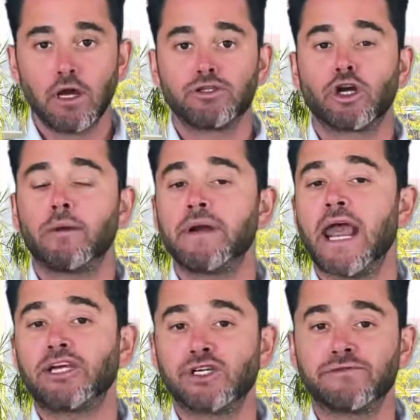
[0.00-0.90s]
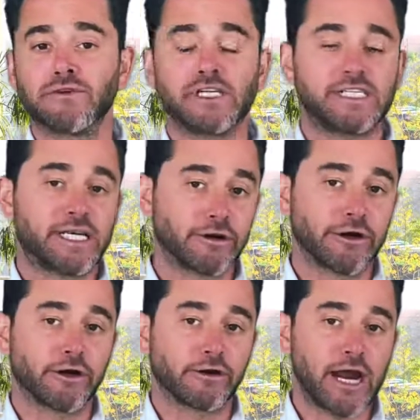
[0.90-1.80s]
termination for
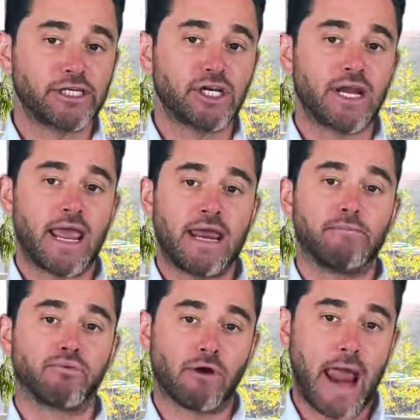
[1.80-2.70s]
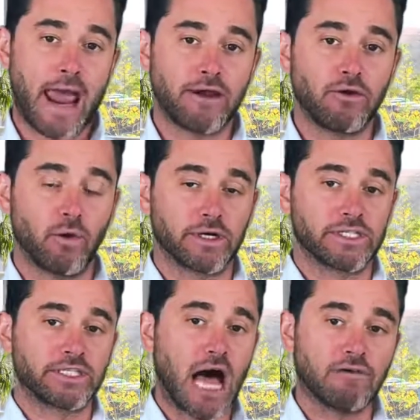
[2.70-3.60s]
deterioration in brand or
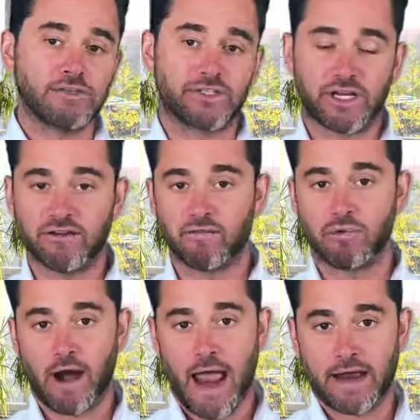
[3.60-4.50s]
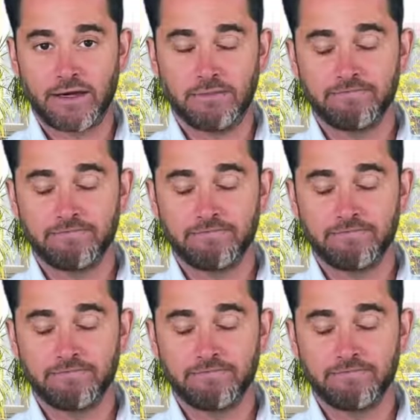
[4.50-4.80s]
insolvency of brand,